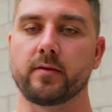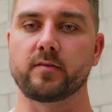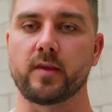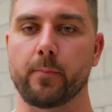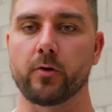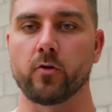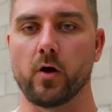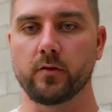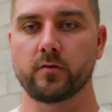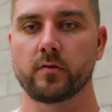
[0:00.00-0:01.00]
then step
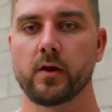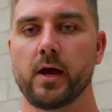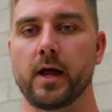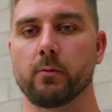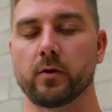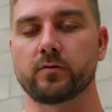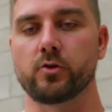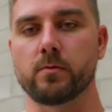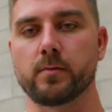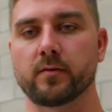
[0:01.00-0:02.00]
across. And then once the
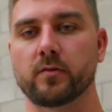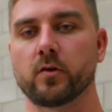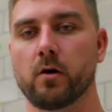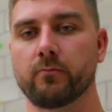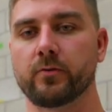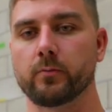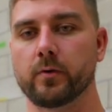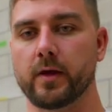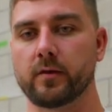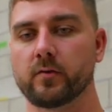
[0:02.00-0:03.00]
gymnast is confident
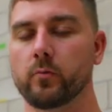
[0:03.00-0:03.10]
with this,